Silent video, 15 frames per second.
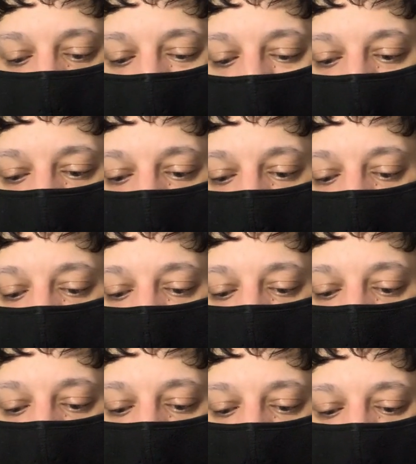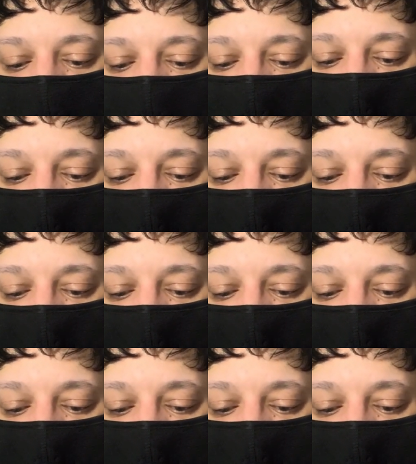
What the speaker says: I'm going for.